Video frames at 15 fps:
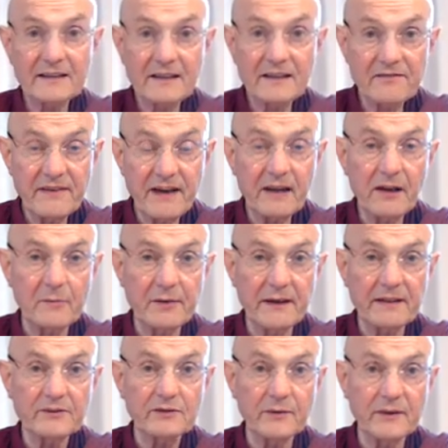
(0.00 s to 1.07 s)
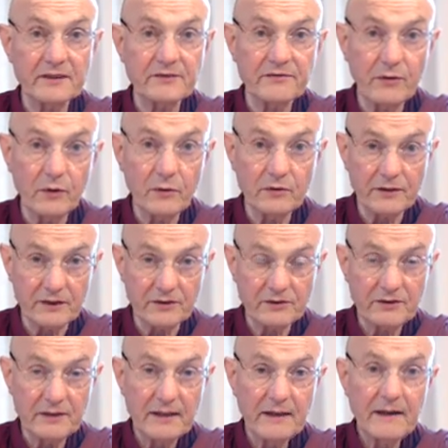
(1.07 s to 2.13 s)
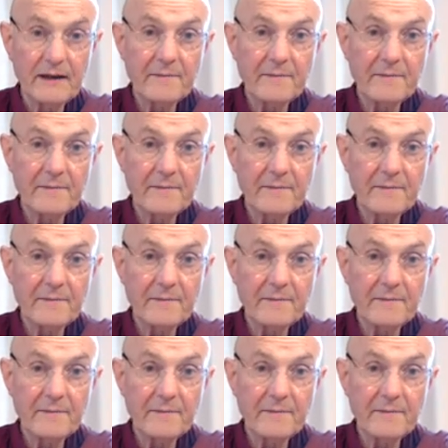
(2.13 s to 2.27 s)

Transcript: and develop it to its fullness,